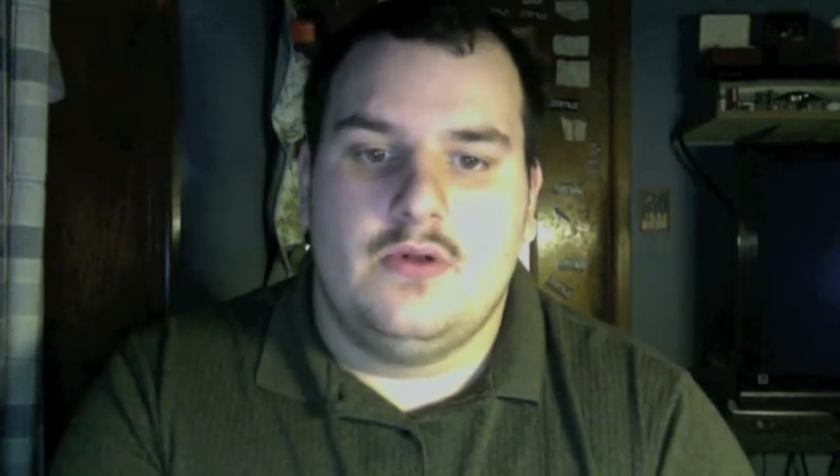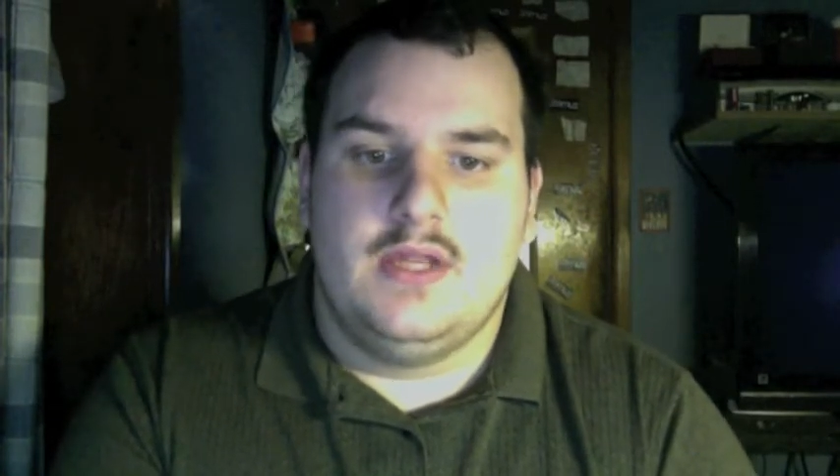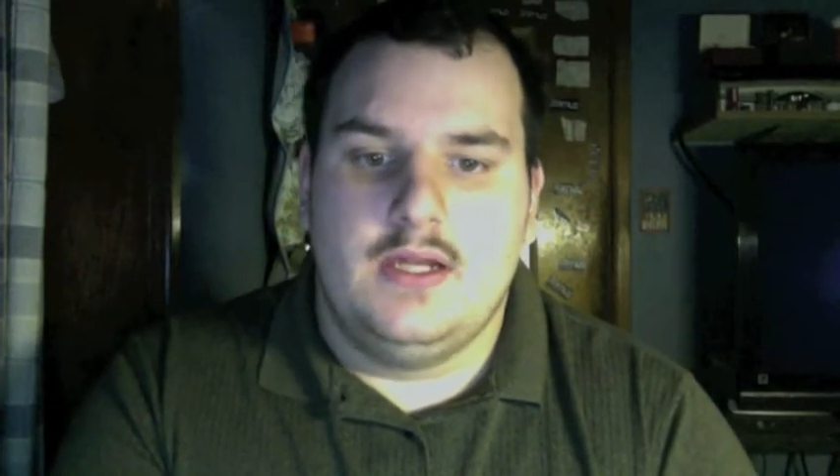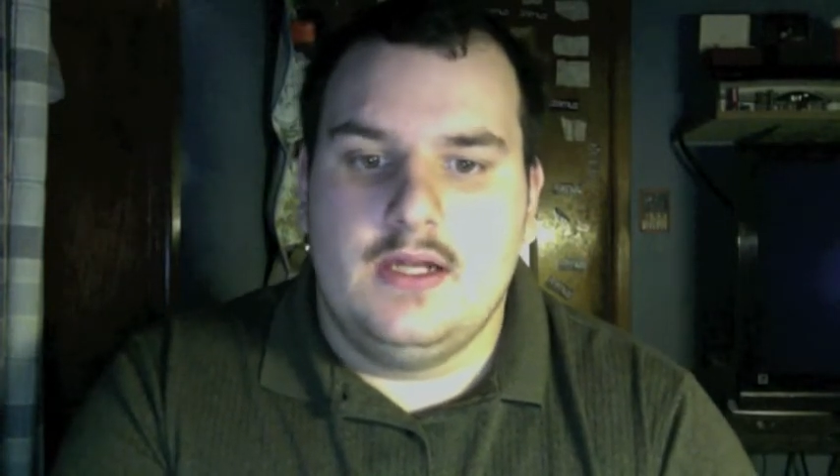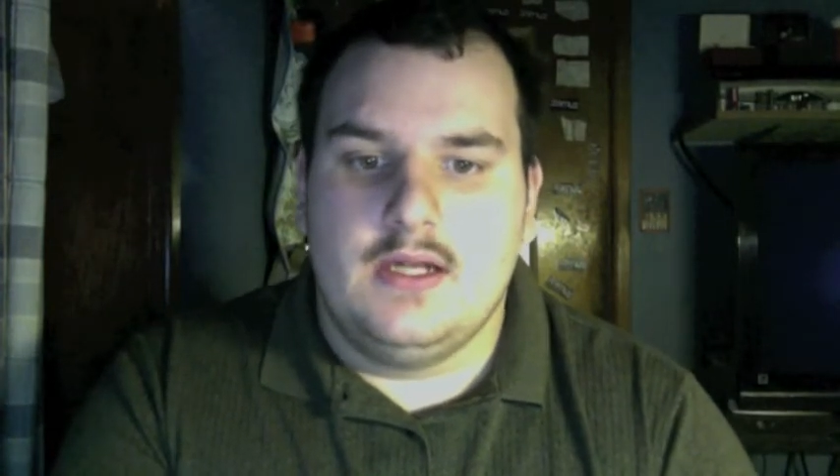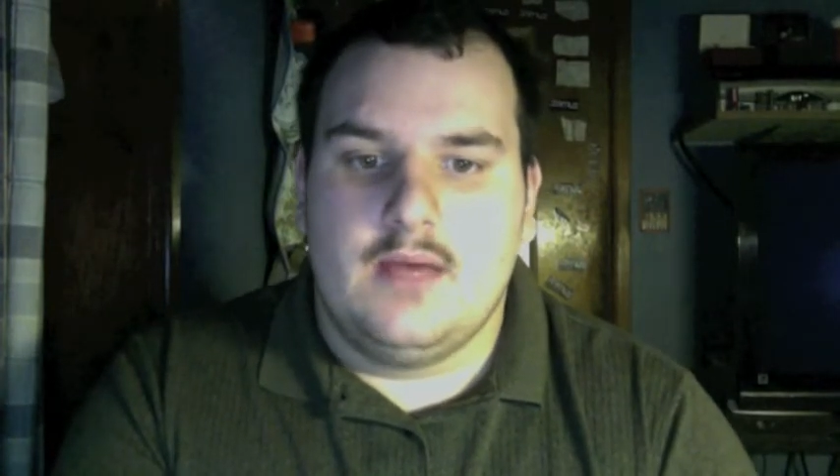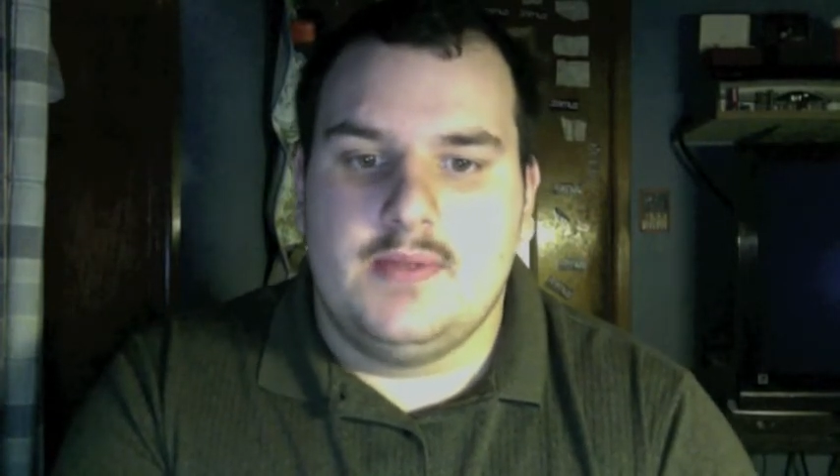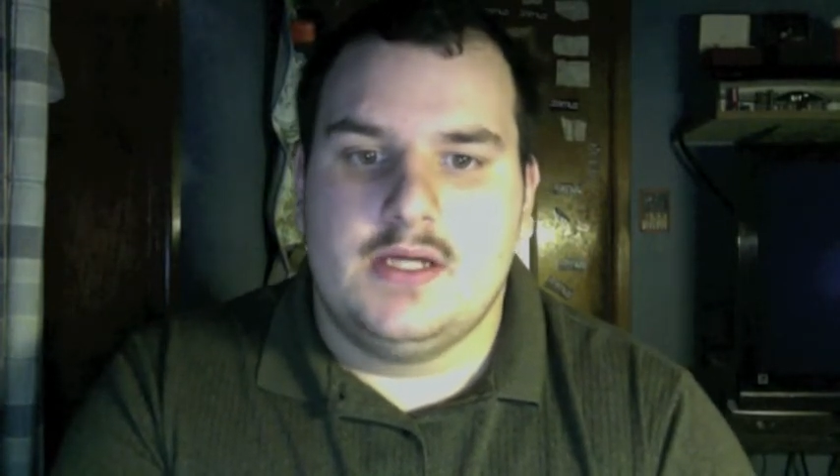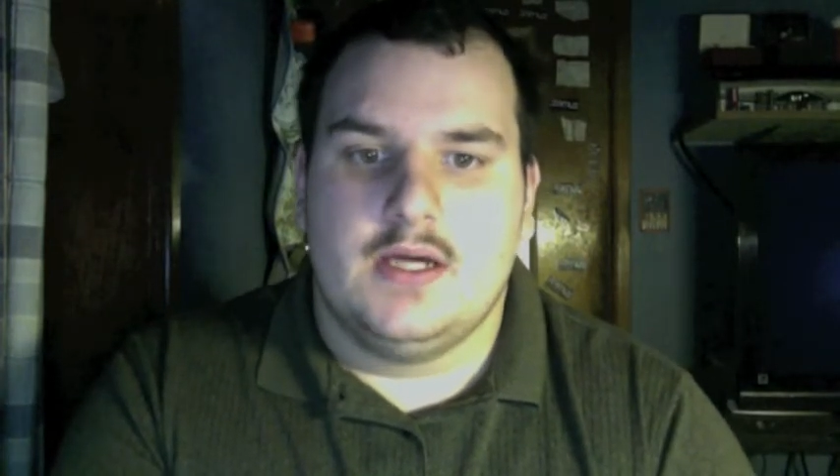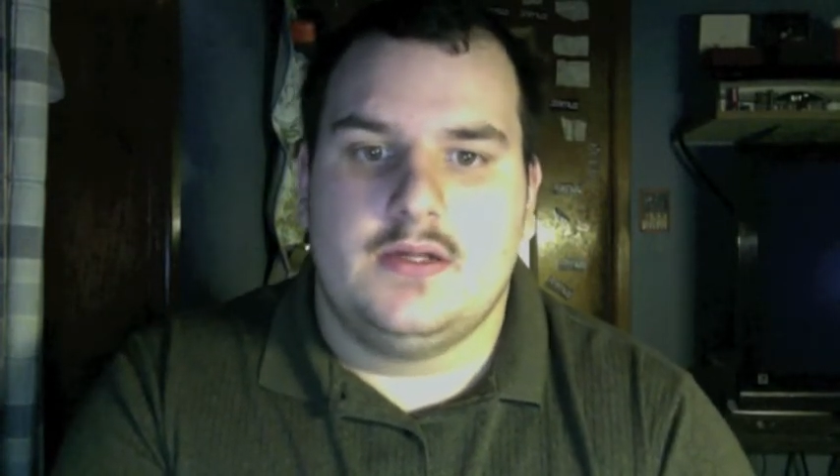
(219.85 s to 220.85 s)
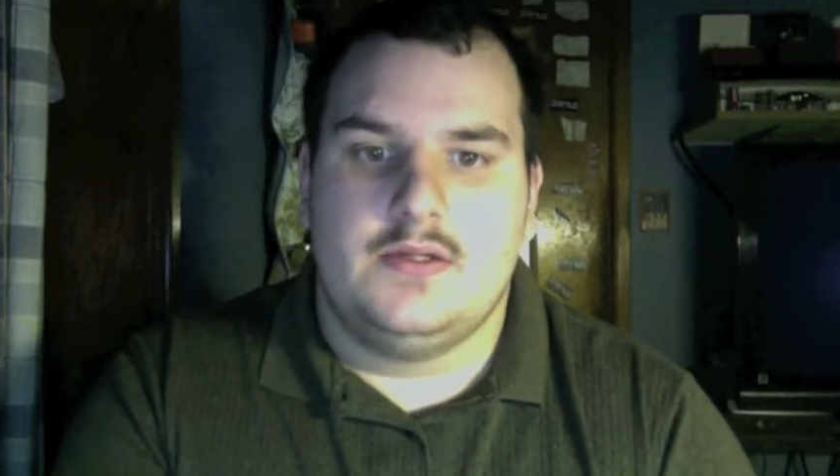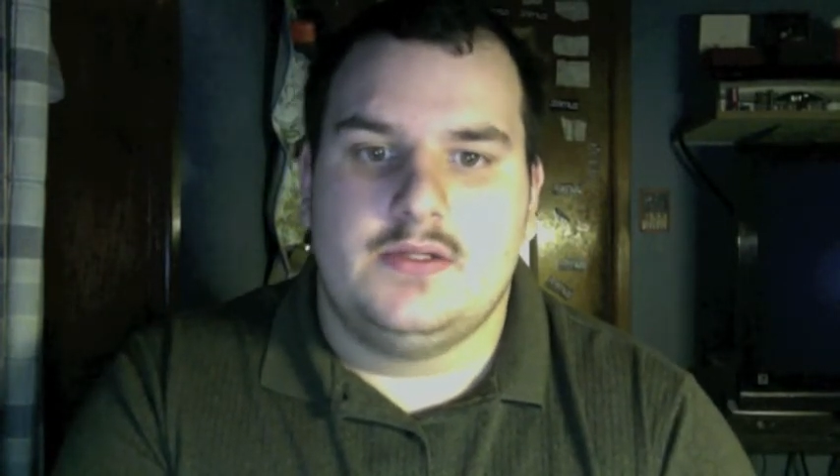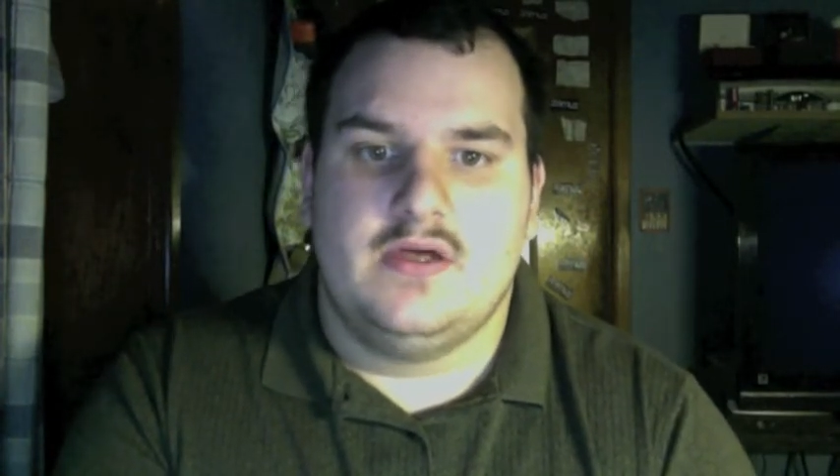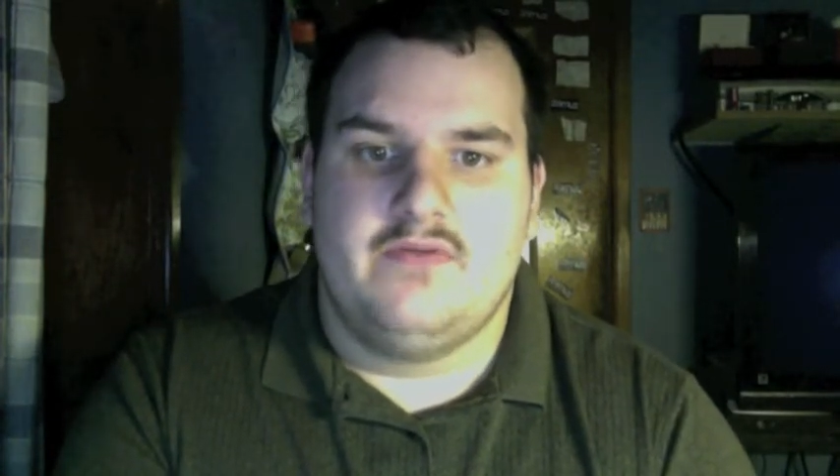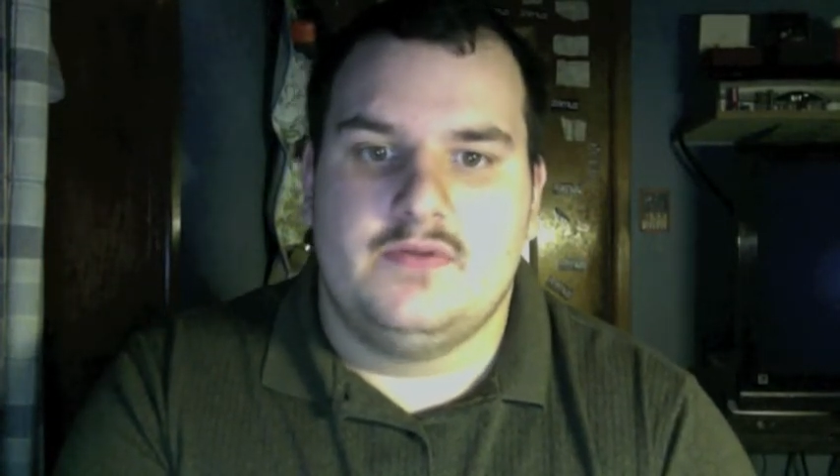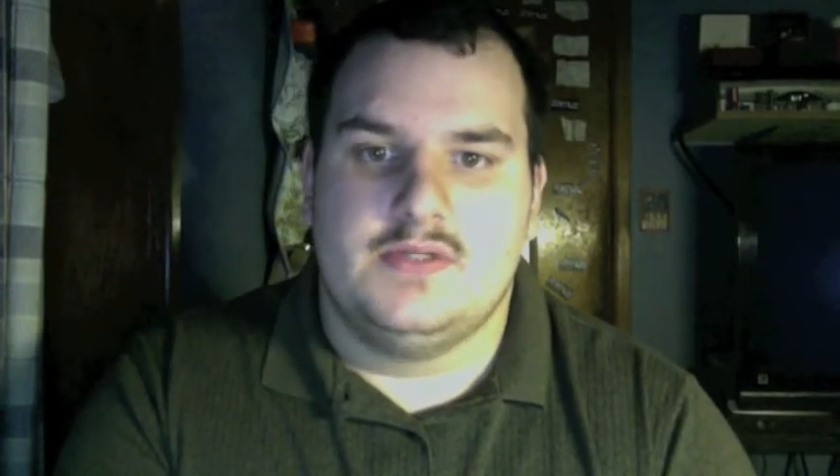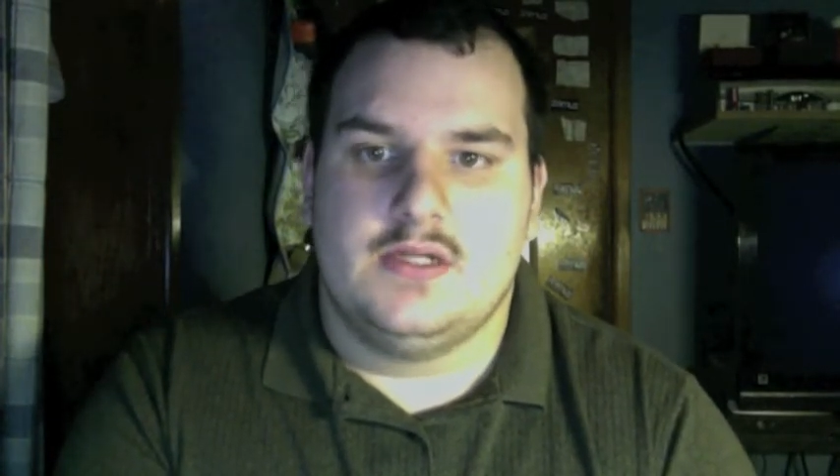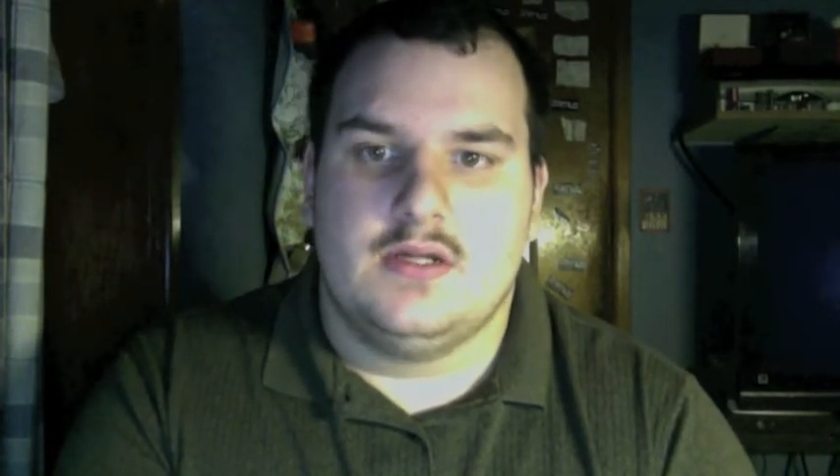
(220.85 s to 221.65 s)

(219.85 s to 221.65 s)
and they need to not be talking on their cell phones.